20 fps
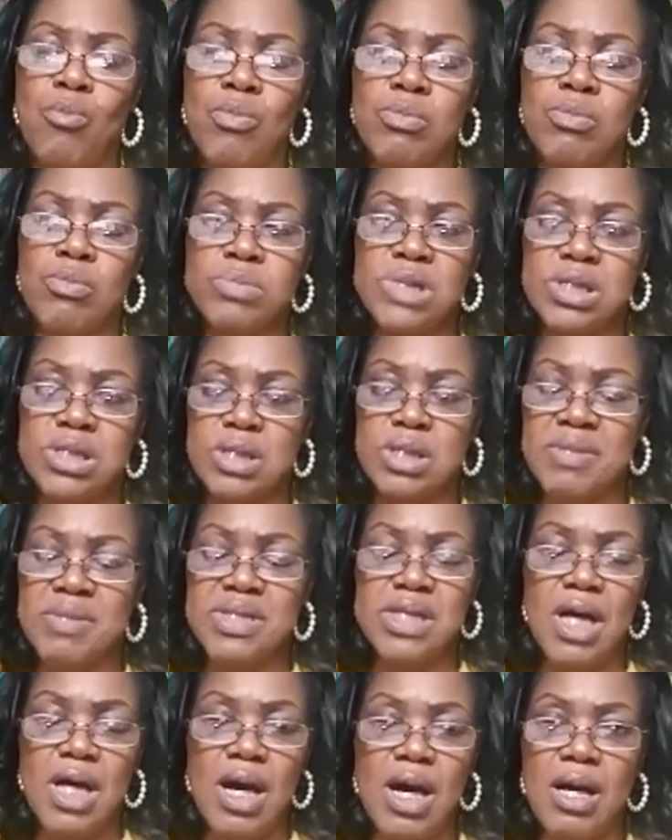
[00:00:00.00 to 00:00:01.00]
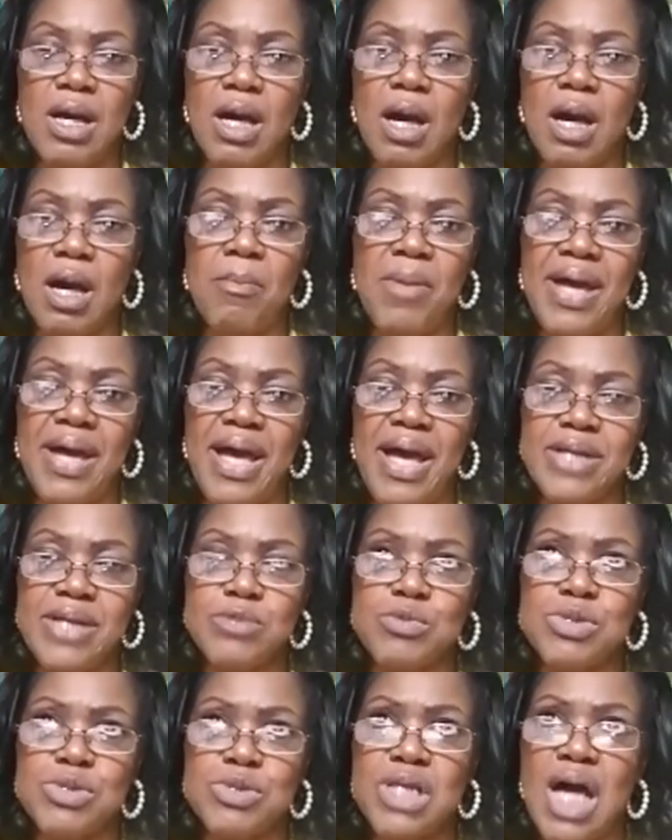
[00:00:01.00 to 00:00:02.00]
It's going to be packed
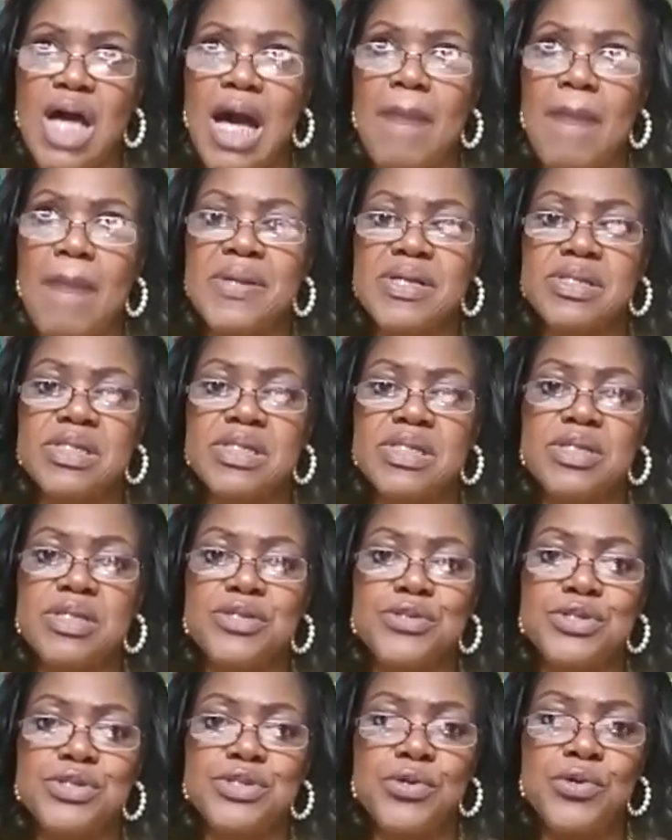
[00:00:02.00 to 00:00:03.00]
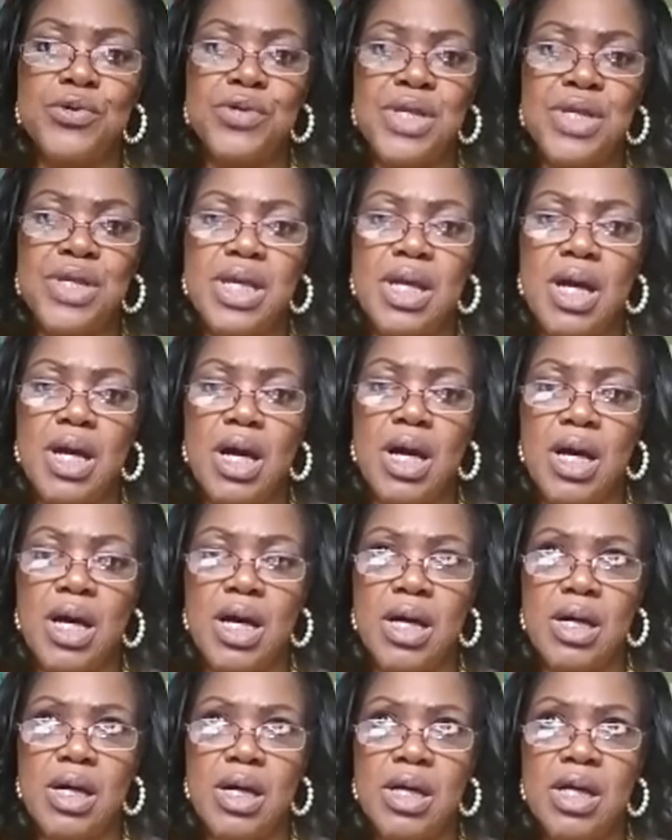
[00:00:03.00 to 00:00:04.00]
with topics concerning
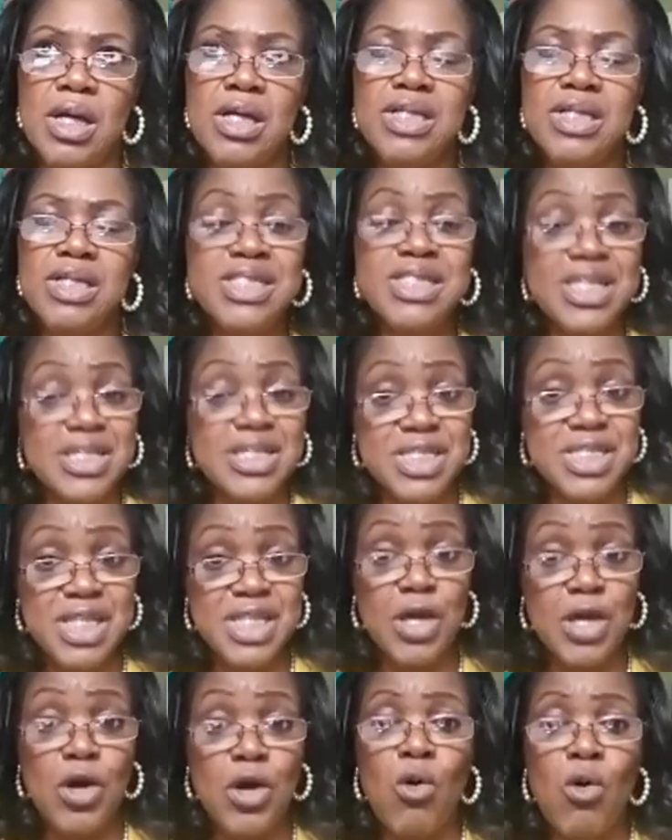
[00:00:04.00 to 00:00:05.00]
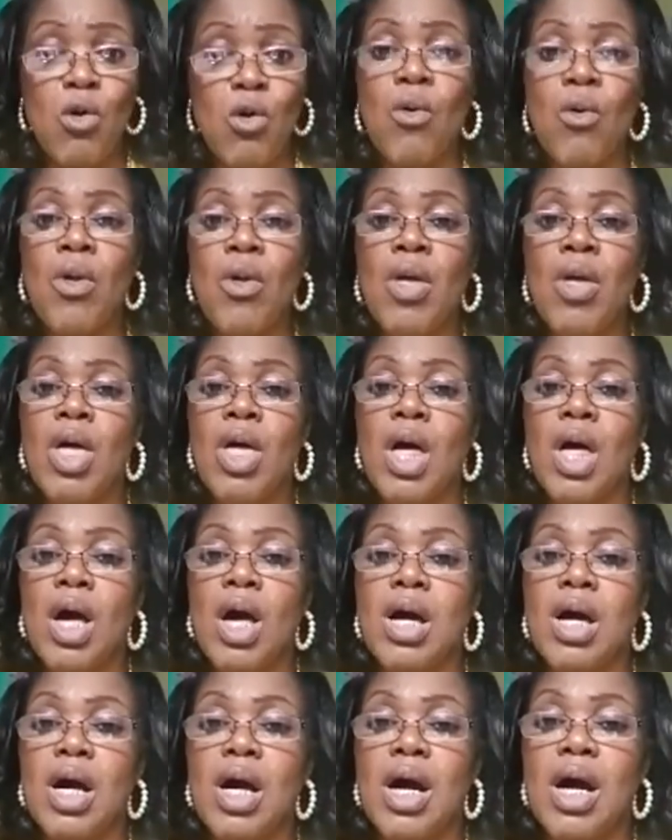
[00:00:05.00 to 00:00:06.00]
sickle cell
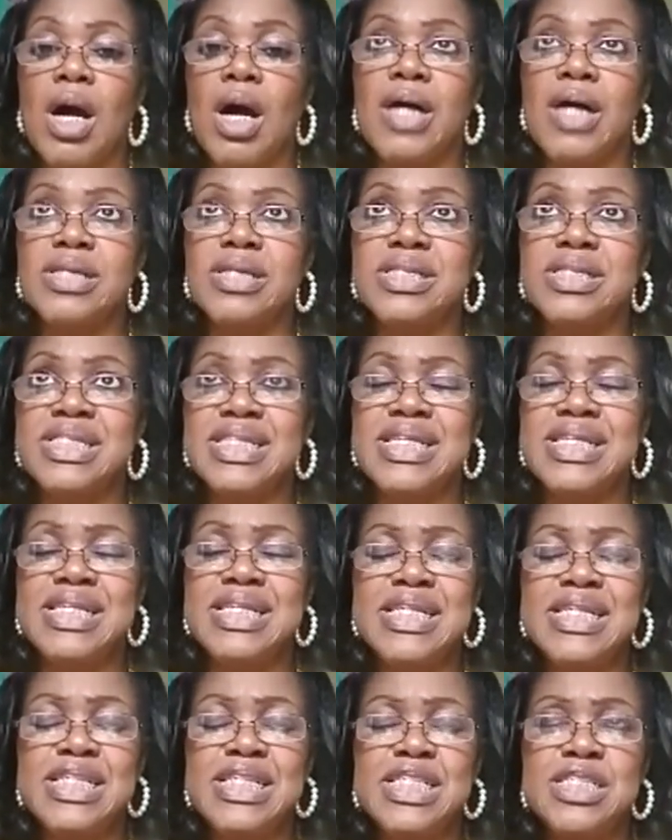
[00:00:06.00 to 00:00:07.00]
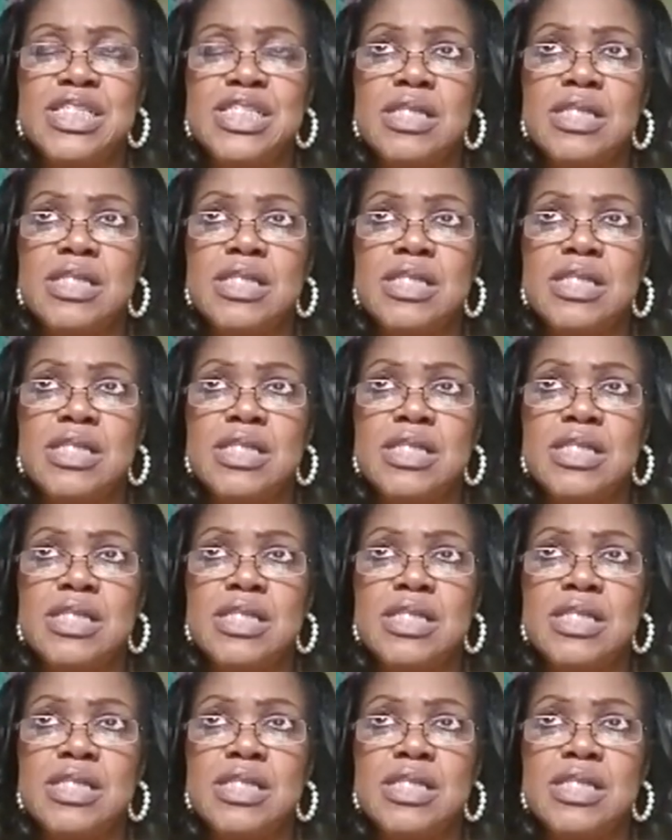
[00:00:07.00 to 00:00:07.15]
disease,